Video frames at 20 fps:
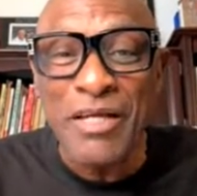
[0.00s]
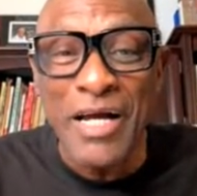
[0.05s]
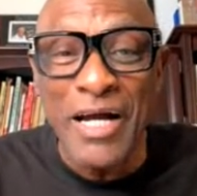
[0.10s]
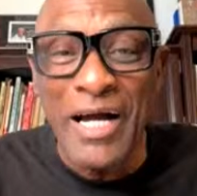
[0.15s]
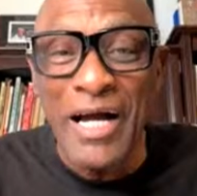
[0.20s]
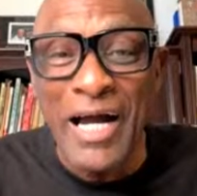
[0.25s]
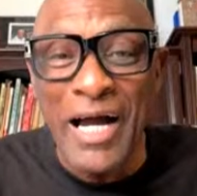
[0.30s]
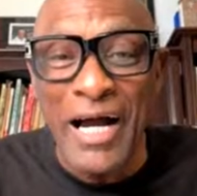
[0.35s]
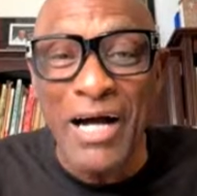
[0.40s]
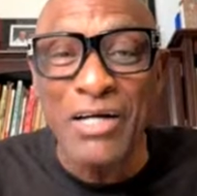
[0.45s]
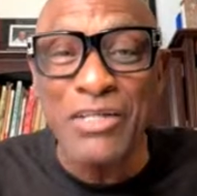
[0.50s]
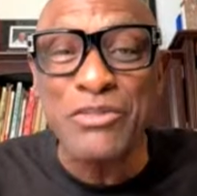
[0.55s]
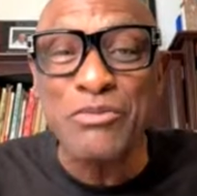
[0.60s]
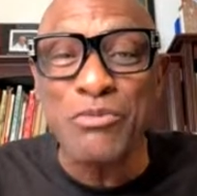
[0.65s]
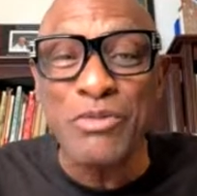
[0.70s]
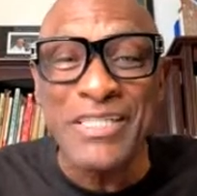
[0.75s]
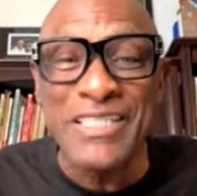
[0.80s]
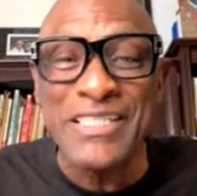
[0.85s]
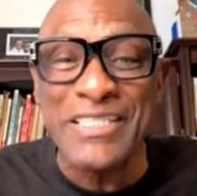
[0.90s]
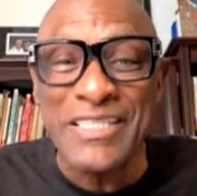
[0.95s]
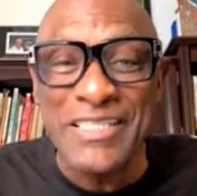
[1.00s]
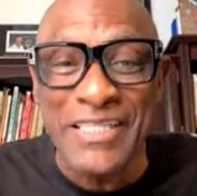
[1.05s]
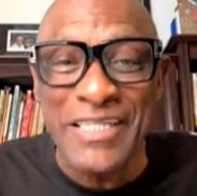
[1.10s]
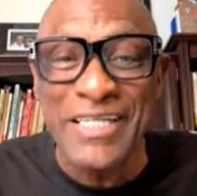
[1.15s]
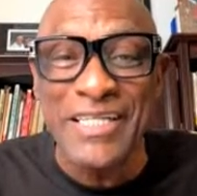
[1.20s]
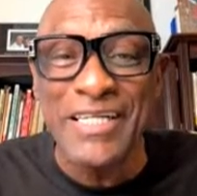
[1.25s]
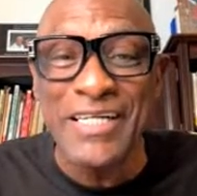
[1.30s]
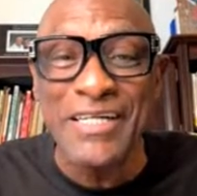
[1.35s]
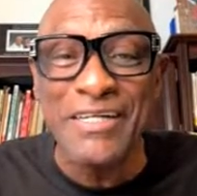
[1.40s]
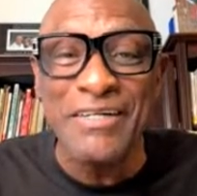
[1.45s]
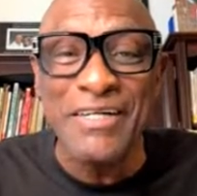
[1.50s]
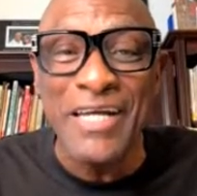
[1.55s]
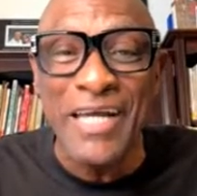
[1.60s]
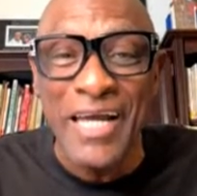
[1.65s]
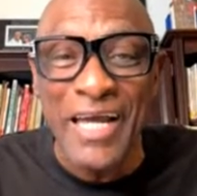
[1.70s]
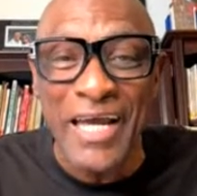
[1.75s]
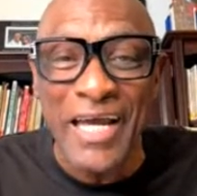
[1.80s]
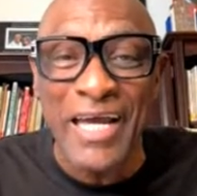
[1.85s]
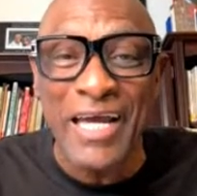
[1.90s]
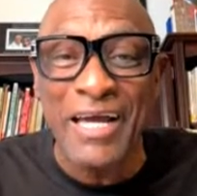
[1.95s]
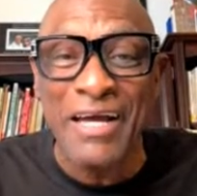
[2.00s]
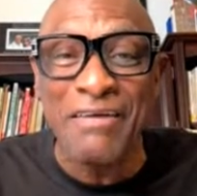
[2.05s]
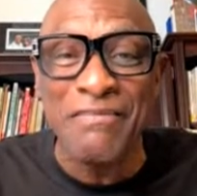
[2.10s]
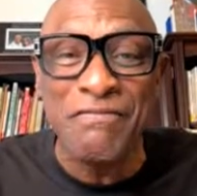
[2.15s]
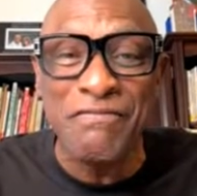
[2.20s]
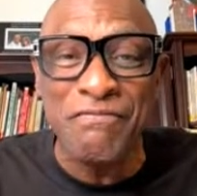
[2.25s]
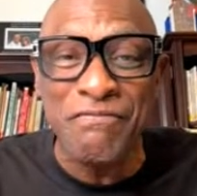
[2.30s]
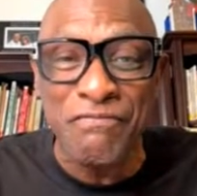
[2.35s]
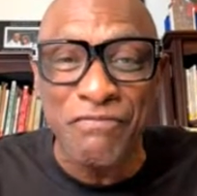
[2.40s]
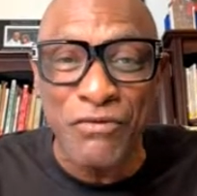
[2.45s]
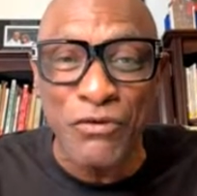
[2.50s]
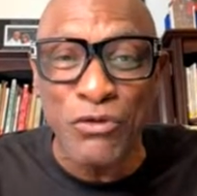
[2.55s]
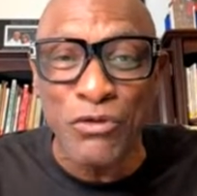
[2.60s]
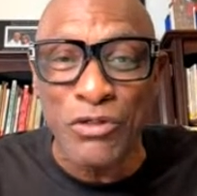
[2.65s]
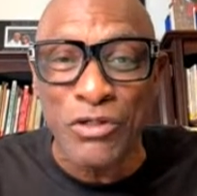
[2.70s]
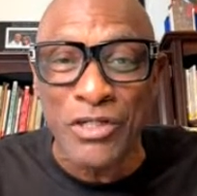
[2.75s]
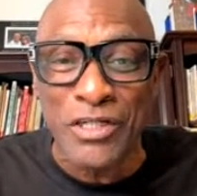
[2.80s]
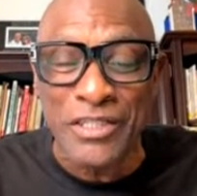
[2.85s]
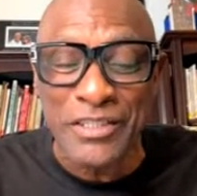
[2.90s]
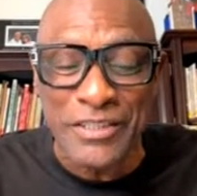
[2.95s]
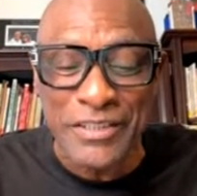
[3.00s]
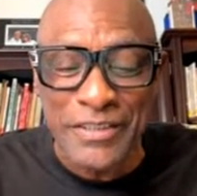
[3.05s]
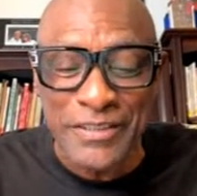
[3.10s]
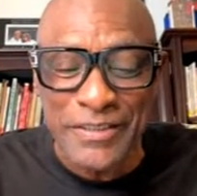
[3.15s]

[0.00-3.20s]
A house was still half full.